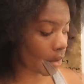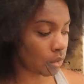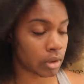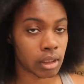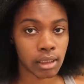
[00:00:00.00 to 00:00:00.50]

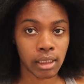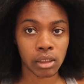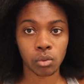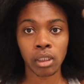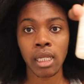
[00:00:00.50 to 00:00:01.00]
Which is
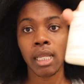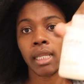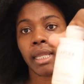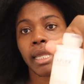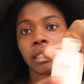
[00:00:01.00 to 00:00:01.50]
this one.
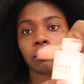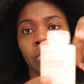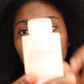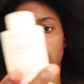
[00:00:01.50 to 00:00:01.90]
It has a more